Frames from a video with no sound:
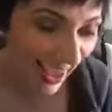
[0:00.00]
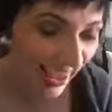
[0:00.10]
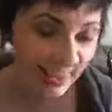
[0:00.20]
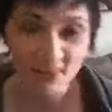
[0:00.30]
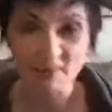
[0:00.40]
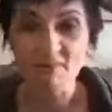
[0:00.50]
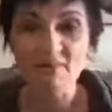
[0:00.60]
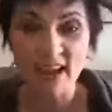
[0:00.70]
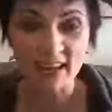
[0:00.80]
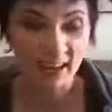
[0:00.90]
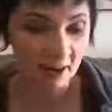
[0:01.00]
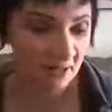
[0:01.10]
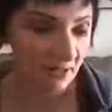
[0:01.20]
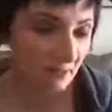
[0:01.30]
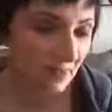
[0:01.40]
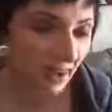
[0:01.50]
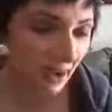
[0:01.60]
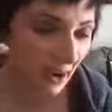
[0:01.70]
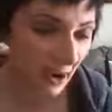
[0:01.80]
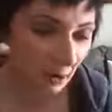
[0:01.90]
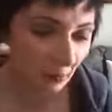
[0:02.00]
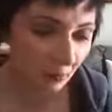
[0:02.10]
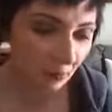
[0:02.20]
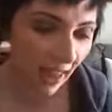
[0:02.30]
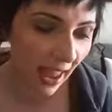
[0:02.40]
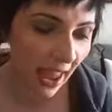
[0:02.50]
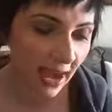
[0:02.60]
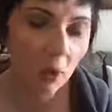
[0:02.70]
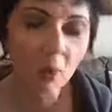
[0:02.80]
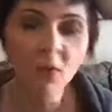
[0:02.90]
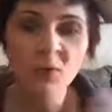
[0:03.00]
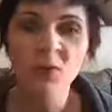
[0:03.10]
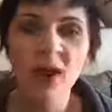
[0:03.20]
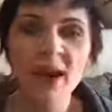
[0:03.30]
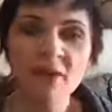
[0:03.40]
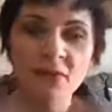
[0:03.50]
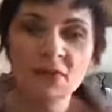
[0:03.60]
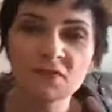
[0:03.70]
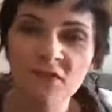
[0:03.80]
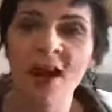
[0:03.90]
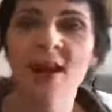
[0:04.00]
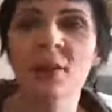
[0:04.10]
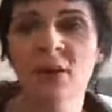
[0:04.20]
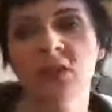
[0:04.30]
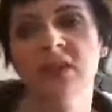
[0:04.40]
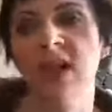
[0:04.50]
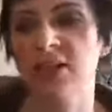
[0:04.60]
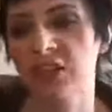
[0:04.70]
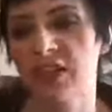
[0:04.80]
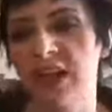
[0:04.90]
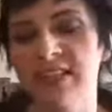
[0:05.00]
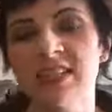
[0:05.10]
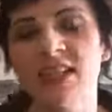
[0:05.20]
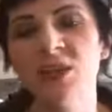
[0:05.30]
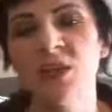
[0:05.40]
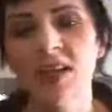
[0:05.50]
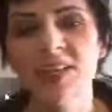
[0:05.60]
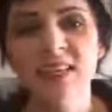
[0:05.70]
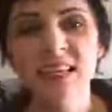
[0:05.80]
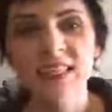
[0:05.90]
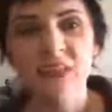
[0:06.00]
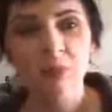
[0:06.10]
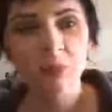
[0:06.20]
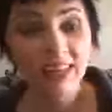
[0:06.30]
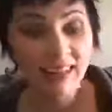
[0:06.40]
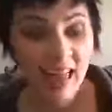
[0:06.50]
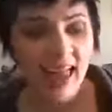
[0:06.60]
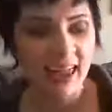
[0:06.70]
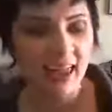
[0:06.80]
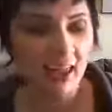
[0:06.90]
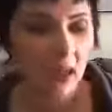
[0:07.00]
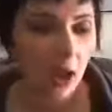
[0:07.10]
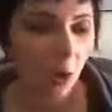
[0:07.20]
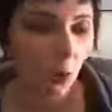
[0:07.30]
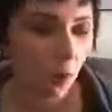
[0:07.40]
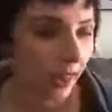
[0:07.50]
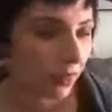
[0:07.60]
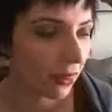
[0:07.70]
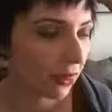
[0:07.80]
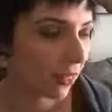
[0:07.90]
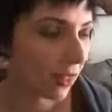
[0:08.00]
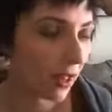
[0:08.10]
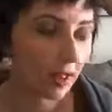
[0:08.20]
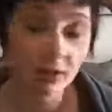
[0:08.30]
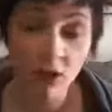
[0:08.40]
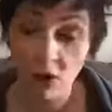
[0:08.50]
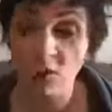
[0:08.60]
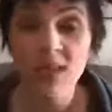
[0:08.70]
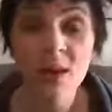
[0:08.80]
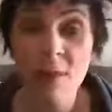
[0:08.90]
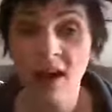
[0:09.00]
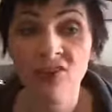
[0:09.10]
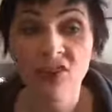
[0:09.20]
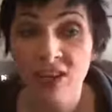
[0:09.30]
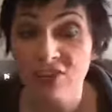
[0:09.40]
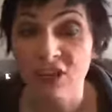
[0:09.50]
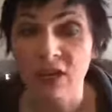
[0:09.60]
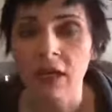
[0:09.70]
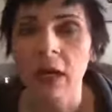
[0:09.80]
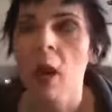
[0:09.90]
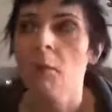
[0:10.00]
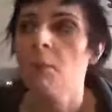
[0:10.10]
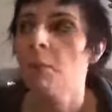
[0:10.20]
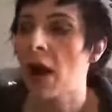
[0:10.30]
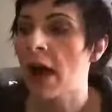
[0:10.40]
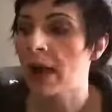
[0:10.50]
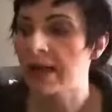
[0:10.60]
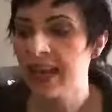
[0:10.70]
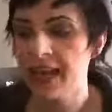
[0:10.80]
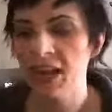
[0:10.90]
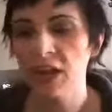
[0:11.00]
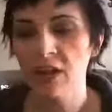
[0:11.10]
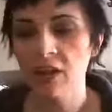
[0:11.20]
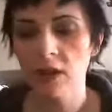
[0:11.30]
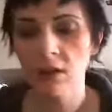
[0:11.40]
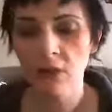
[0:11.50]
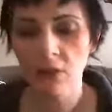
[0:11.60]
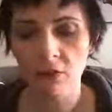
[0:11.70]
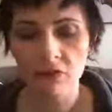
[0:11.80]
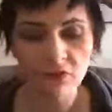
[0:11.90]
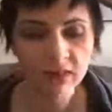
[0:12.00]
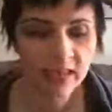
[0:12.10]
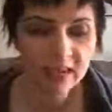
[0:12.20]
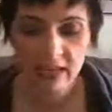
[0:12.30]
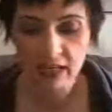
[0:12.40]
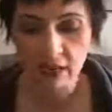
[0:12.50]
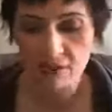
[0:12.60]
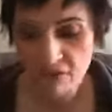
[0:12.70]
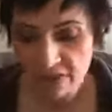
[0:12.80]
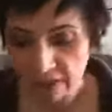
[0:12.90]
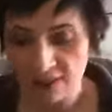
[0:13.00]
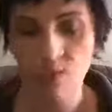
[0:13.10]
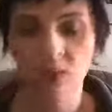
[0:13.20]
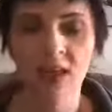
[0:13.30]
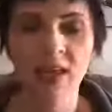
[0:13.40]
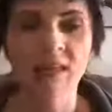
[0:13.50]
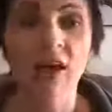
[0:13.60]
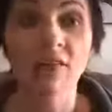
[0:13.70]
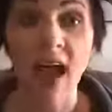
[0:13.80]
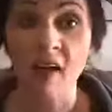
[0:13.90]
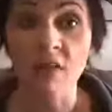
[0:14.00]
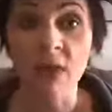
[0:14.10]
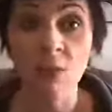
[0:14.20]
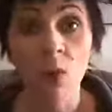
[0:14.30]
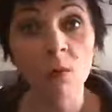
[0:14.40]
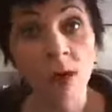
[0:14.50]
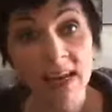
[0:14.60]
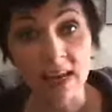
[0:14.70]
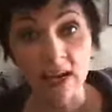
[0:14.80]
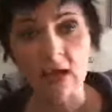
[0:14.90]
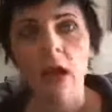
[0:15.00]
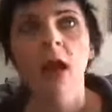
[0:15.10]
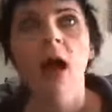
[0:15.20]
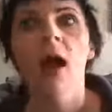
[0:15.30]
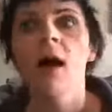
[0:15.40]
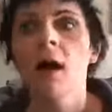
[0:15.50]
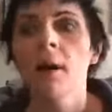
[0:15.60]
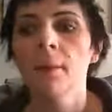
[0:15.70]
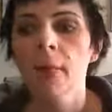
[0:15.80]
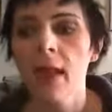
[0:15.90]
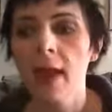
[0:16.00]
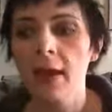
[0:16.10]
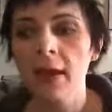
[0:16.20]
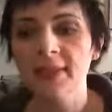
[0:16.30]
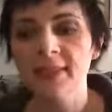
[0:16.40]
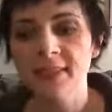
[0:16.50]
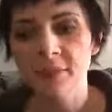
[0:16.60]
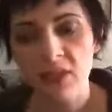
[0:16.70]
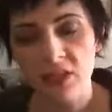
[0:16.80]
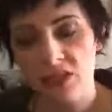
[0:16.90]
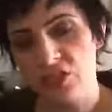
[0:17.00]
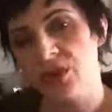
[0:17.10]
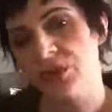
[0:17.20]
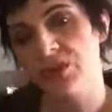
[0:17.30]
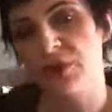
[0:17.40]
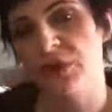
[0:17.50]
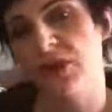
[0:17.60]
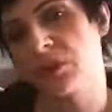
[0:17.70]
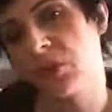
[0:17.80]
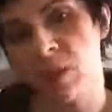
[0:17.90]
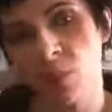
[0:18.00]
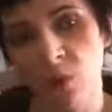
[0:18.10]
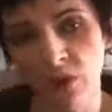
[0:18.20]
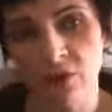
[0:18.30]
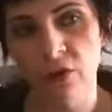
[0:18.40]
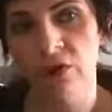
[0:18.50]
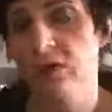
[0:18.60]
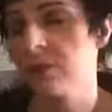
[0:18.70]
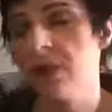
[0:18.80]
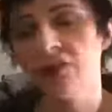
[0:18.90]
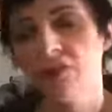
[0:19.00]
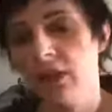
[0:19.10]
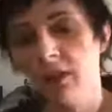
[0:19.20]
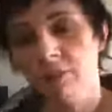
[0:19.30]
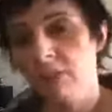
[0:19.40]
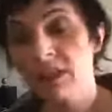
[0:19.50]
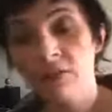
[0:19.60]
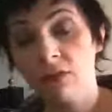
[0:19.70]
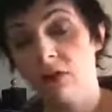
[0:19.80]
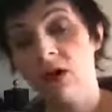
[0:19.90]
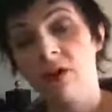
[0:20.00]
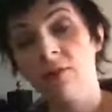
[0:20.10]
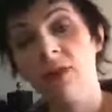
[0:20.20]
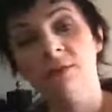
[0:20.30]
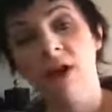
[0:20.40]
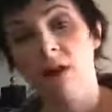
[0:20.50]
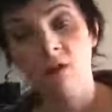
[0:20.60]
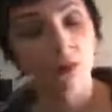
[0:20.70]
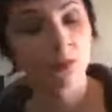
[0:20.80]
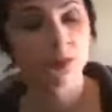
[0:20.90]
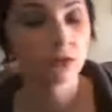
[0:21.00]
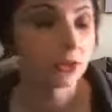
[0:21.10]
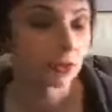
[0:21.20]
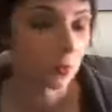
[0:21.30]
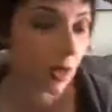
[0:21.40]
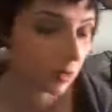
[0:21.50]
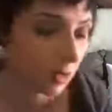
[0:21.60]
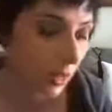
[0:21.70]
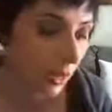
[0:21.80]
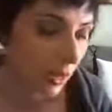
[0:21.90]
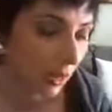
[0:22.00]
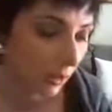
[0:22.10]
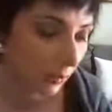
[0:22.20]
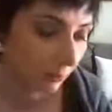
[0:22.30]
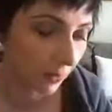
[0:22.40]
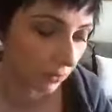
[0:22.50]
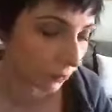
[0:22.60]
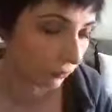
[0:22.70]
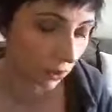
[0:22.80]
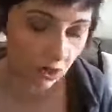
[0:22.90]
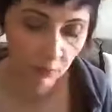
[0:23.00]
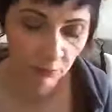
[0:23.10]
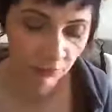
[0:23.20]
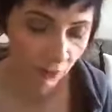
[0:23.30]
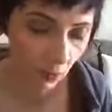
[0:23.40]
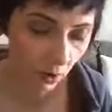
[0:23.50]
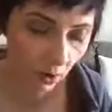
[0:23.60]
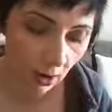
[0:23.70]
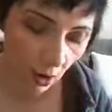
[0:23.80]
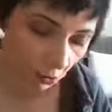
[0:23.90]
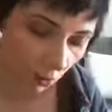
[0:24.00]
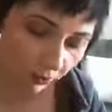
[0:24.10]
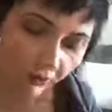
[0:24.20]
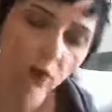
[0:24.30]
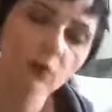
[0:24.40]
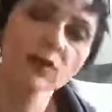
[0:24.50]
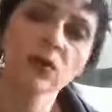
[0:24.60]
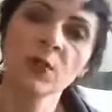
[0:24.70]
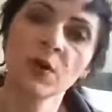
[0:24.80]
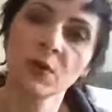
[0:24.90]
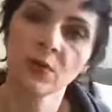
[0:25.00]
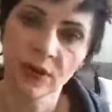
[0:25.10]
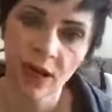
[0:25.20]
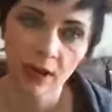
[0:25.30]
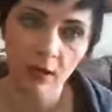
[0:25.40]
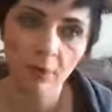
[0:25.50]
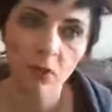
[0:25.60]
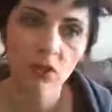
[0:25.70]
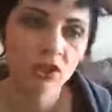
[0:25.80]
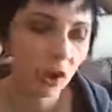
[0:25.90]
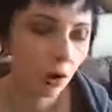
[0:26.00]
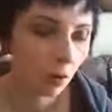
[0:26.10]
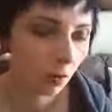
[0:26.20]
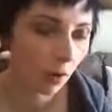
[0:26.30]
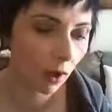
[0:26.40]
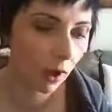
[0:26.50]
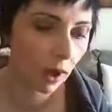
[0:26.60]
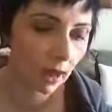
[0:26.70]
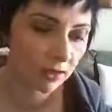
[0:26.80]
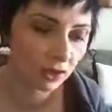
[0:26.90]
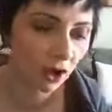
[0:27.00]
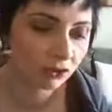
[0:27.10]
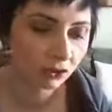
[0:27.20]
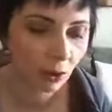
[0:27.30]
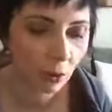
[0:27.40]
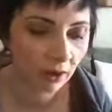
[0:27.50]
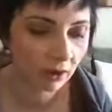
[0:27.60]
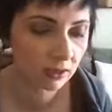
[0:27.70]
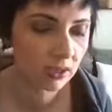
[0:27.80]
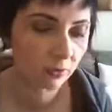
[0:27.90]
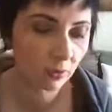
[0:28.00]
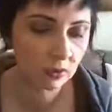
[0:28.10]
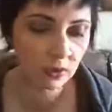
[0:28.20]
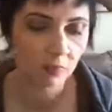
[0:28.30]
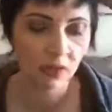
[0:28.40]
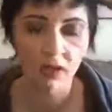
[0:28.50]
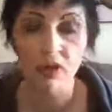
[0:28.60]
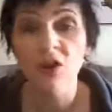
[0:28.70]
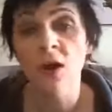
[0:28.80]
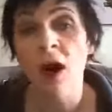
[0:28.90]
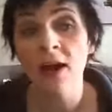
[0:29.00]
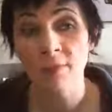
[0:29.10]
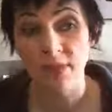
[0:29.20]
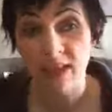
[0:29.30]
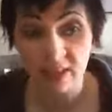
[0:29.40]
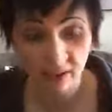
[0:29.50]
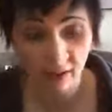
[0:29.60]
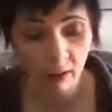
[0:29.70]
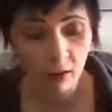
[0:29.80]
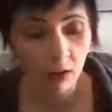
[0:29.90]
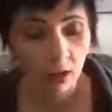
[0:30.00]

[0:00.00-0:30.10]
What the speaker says: In your bank account. And the great fun about this exercise is that you guys get to play with not only imagination, but getting into the feeling place of having more money. And it's something that's so interesting, because what we've noticed, especially, believe it or not, in paranormal research as well, as we've talked about before, what we focus on, we create. So as long as your awareness is about something not being there,